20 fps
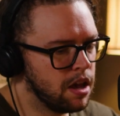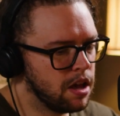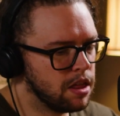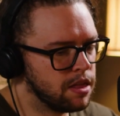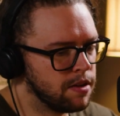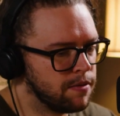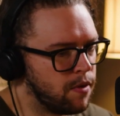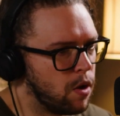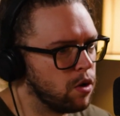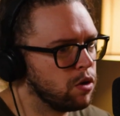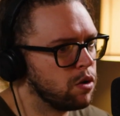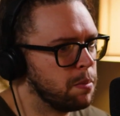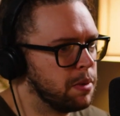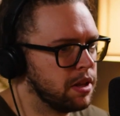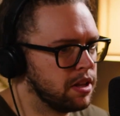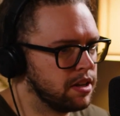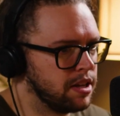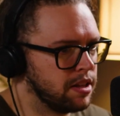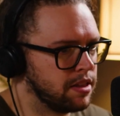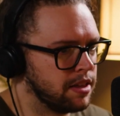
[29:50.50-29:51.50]
the
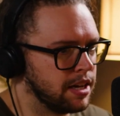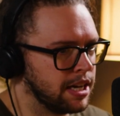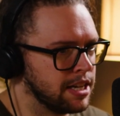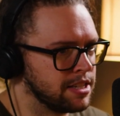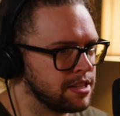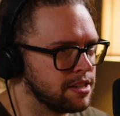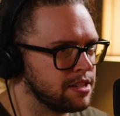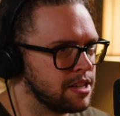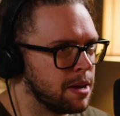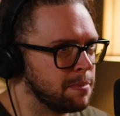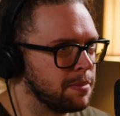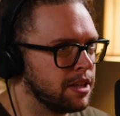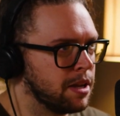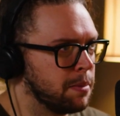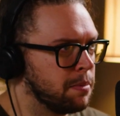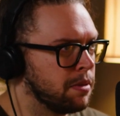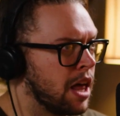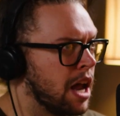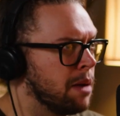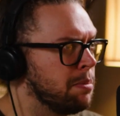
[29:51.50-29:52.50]
vulnerability thing isn't something
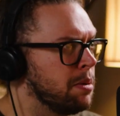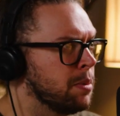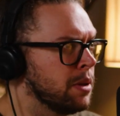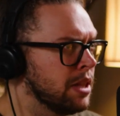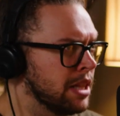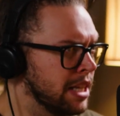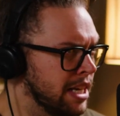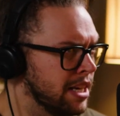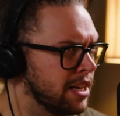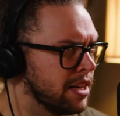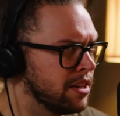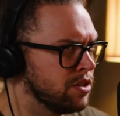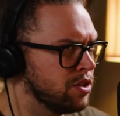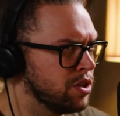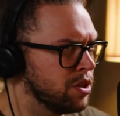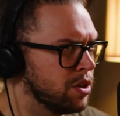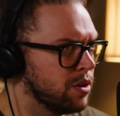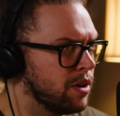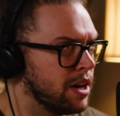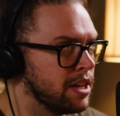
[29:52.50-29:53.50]
that a lot of people lean into.